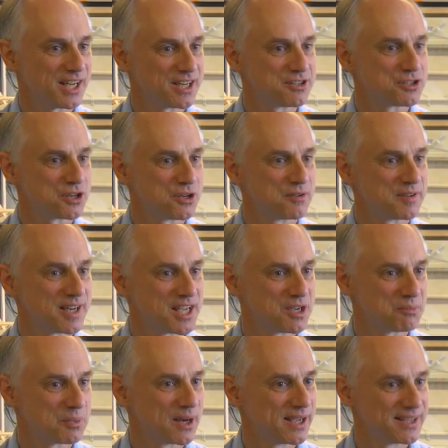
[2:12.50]
engine of an
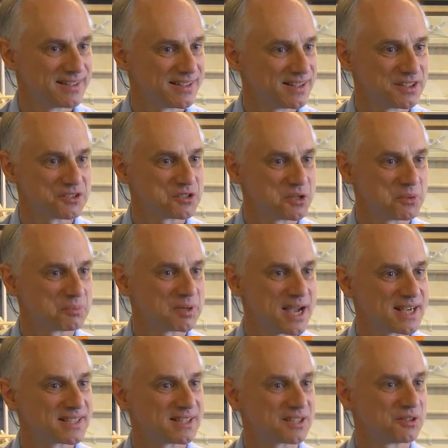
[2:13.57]
airplane, there is no
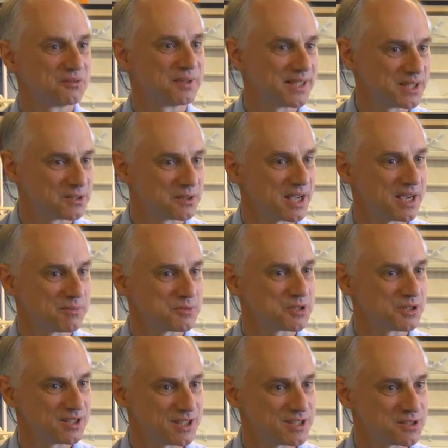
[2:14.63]
practical way to
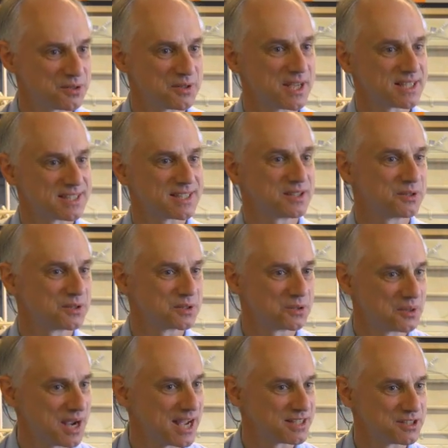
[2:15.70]
capture it, so that
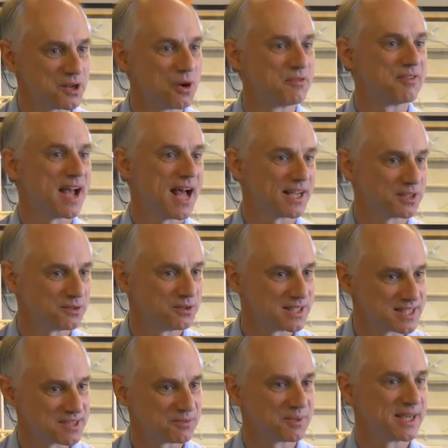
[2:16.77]
CO2 has no value,
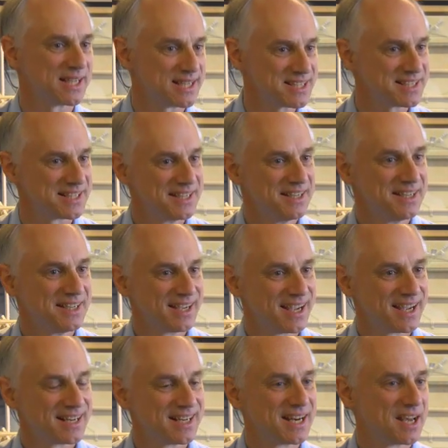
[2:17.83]
it's a waste.
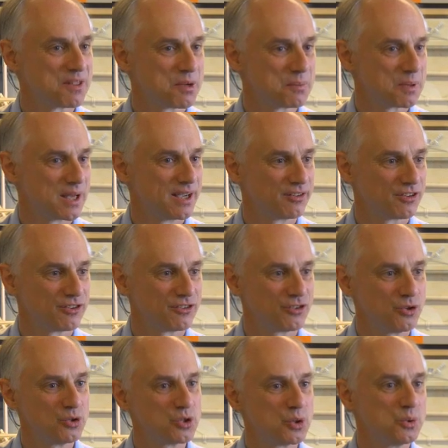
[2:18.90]
And in other places,
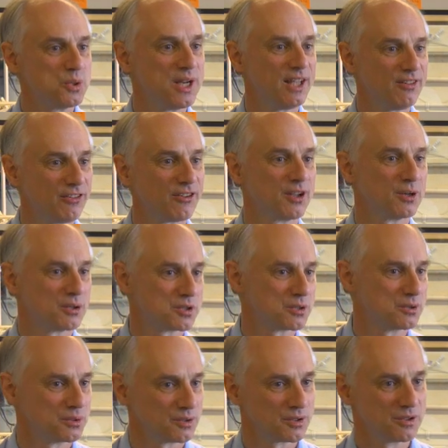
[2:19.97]
you do need
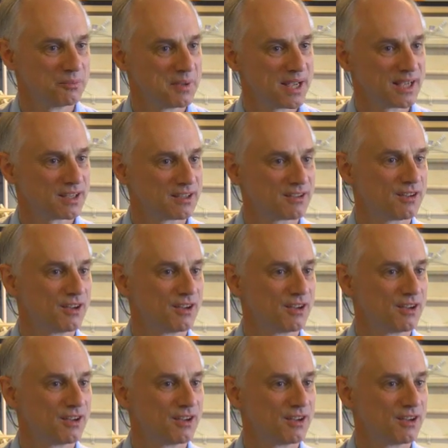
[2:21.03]
CO2. You make